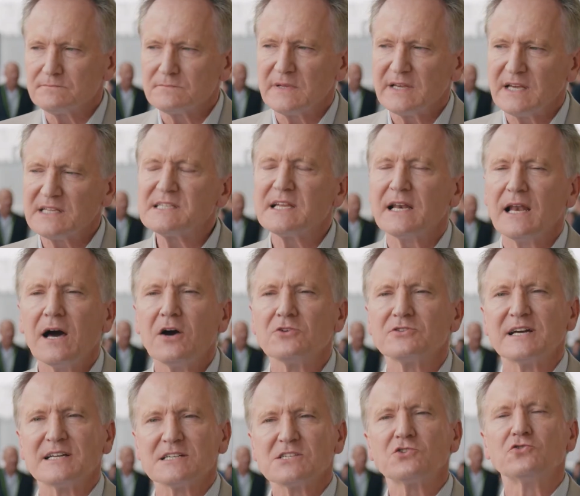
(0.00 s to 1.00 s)
has
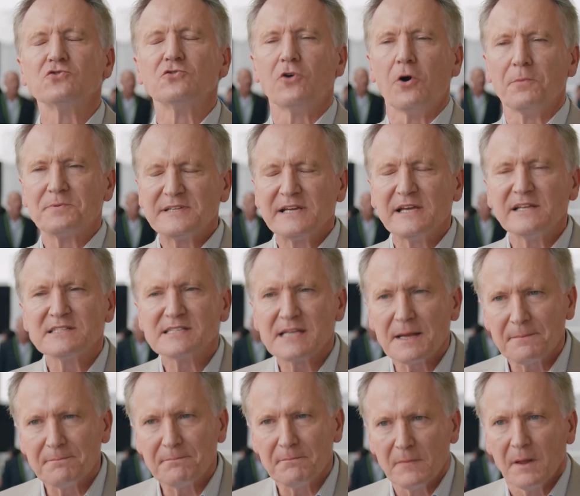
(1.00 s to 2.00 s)
allowed us to obtain
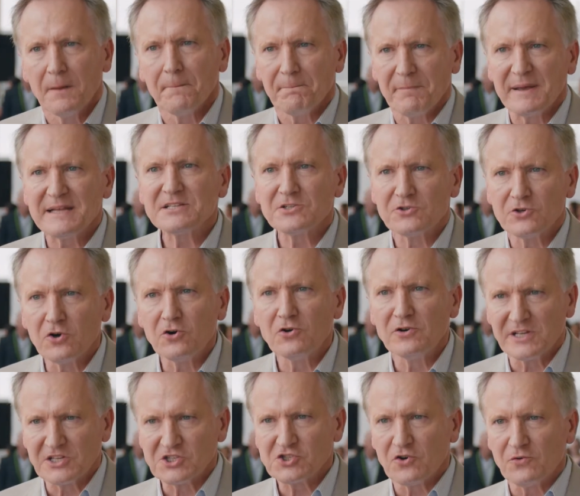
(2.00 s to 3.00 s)
some better
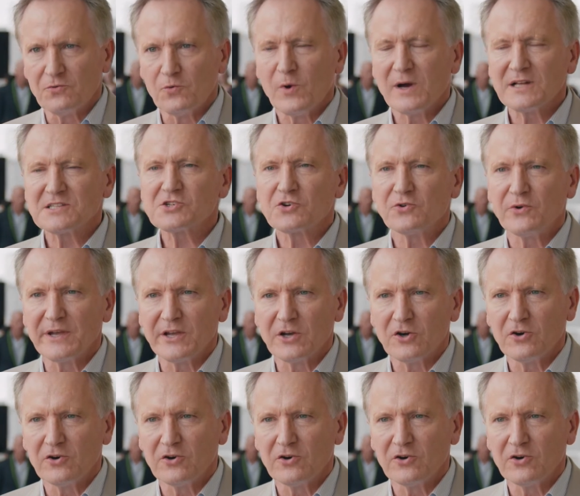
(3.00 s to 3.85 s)
knowledge on what's going